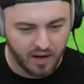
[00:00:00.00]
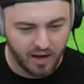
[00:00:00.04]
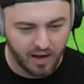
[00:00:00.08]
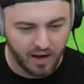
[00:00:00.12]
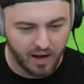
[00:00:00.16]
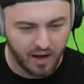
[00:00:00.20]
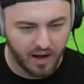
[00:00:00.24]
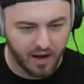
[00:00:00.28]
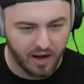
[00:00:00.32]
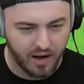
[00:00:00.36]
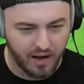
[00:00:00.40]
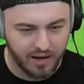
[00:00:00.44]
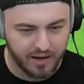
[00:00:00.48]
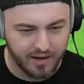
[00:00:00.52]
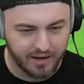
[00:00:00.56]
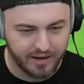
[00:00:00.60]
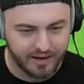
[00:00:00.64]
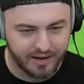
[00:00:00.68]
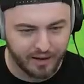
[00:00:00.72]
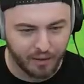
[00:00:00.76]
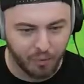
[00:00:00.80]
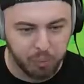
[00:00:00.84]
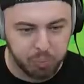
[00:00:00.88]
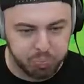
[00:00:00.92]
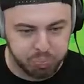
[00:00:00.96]
Uh,
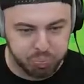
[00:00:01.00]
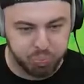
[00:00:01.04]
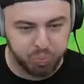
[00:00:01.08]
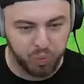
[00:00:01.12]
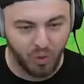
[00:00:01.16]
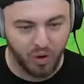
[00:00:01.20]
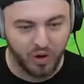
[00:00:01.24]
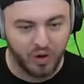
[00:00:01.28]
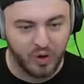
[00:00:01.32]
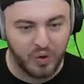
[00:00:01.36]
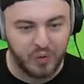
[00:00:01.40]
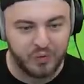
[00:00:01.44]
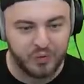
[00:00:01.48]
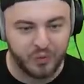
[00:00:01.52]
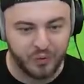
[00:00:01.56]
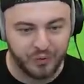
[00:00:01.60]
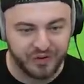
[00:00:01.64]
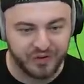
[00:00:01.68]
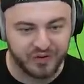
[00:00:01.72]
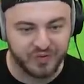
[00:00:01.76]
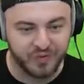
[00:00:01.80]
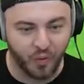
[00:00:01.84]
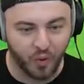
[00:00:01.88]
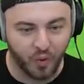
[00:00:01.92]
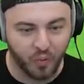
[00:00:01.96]
dude,
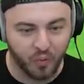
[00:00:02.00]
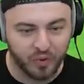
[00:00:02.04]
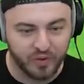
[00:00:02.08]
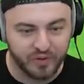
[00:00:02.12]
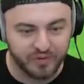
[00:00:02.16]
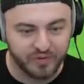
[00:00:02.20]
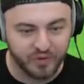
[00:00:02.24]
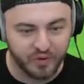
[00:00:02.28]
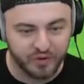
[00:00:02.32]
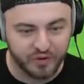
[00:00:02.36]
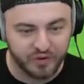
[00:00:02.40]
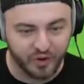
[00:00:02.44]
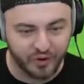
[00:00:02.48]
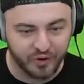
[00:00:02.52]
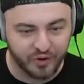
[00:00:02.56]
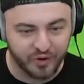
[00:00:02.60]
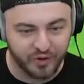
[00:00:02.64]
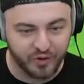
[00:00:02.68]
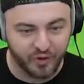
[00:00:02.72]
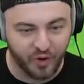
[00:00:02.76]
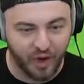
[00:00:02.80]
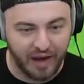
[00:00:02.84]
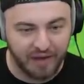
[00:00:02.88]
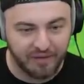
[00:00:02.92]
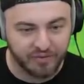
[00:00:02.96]
this vault would have done
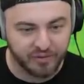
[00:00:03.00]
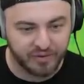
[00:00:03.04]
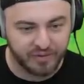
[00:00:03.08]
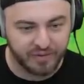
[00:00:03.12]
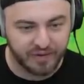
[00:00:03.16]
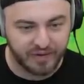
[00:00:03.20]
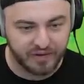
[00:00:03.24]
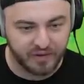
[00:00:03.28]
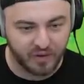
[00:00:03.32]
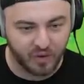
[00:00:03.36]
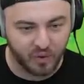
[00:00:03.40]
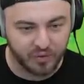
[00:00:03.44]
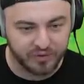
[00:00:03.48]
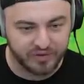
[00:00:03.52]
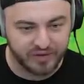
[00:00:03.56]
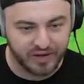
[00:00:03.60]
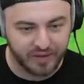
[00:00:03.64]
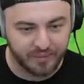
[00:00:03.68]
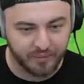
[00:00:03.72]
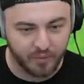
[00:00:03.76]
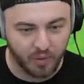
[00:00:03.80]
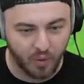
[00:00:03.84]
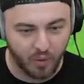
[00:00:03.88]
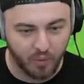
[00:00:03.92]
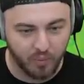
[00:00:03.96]
the, everything the whole
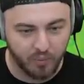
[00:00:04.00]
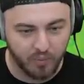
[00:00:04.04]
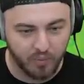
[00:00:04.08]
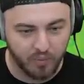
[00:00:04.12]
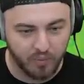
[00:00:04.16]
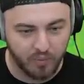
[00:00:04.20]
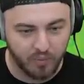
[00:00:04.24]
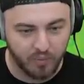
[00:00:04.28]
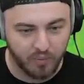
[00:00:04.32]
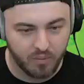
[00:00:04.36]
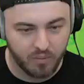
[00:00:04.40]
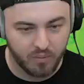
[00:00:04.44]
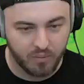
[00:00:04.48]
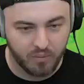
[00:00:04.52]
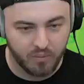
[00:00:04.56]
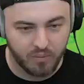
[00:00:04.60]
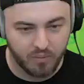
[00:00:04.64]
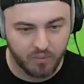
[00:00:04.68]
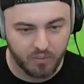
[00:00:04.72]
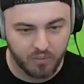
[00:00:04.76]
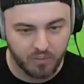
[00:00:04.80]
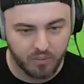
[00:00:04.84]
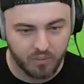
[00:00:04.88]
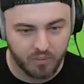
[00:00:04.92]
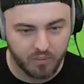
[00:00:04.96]

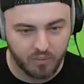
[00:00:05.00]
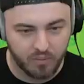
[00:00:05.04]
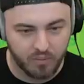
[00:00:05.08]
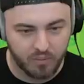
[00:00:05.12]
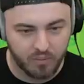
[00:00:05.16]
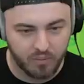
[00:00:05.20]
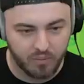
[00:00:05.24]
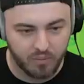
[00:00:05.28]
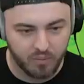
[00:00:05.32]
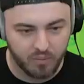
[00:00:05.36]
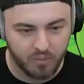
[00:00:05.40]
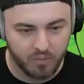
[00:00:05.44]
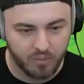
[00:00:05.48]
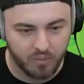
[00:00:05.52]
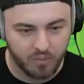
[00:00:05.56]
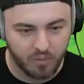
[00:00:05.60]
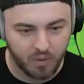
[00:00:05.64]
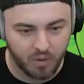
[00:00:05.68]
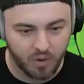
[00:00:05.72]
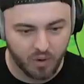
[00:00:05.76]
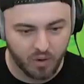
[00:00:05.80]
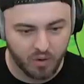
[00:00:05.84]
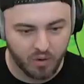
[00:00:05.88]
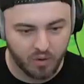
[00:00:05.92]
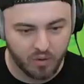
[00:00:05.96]
time.
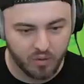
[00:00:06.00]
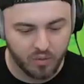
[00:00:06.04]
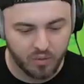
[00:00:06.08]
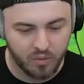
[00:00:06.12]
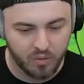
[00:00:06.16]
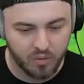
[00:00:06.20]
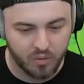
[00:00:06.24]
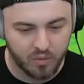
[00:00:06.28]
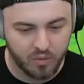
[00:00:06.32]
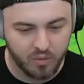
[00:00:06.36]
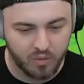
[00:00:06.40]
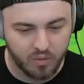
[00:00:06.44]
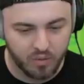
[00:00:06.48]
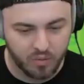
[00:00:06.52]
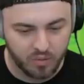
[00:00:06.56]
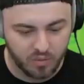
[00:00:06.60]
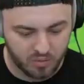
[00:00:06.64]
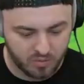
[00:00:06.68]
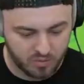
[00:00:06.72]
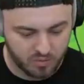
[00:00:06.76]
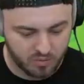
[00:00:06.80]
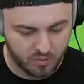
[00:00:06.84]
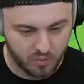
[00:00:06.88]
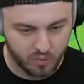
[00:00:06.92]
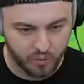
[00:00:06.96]
Oh.
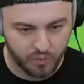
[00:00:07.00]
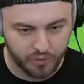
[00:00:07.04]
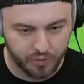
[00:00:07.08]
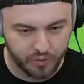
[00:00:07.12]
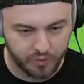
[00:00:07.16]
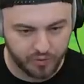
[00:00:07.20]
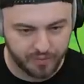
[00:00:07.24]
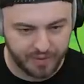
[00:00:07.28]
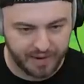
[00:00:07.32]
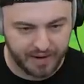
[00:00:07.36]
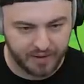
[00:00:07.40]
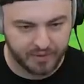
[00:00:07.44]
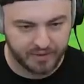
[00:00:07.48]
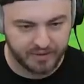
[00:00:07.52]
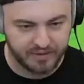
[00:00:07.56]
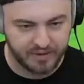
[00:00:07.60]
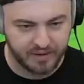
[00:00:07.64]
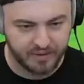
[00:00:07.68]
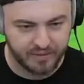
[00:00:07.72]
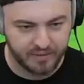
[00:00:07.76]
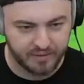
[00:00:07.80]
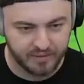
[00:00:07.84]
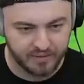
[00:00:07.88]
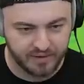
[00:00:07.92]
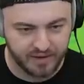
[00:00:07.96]
Bag right
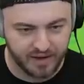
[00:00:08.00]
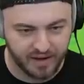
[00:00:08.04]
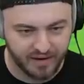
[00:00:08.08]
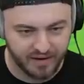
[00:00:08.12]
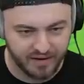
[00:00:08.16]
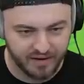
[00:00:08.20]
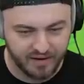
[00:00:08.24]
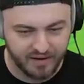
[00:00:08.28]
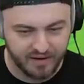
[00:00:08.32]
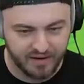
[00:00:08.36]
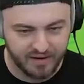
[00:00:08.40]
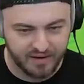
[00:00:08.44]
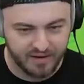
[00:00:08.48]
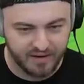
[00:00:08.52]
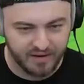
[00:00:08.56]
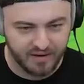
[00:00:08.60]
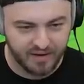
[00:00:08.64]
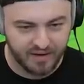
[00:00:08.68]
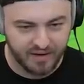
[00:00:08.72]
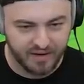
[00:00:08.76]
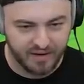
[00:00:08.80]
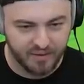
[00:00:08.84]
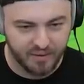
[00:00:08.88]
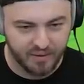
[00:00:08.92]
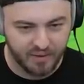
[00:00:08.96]
there. Okay.
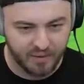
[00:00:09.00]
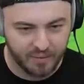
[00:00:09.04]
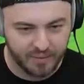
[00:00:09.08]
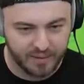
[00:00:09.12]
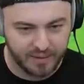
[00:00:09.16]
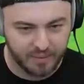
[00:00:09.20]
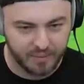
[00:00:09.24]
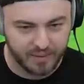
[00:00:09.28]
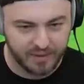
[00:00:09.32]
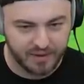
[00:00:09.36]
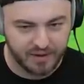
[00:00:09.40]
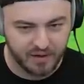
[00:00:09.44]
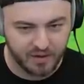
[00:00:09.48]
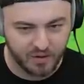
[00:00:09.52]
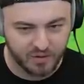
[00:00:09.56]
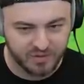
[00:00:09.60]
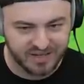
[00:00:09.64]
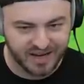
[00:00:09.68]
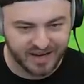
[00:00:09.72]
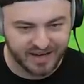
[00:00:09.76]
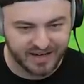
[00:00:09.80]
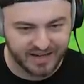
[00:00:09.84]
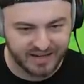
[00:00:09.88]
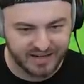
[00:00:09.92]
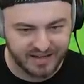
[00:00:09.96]
We get ready to go
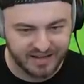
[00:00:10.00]
tiny.